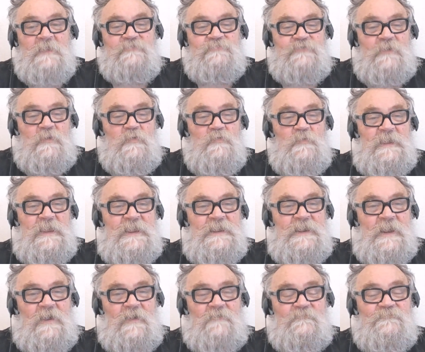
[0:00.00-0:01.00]
So,
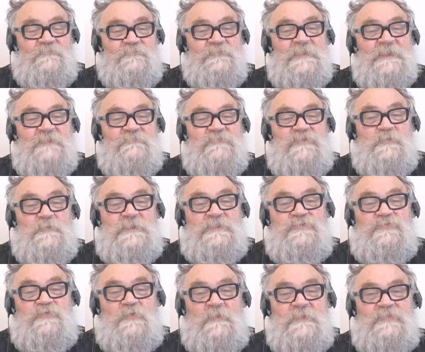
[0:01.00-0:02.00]
enough. If you
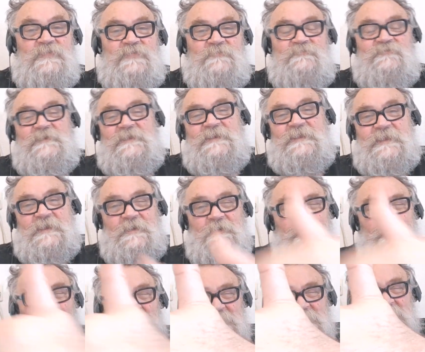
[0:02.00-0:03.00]
enjoyed the
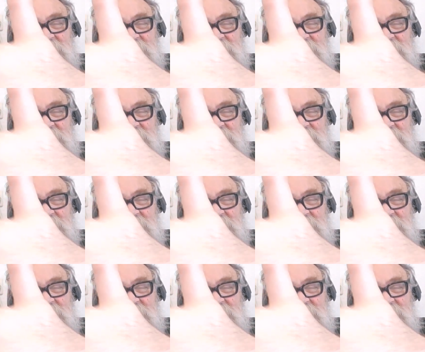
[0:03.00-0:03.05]
video,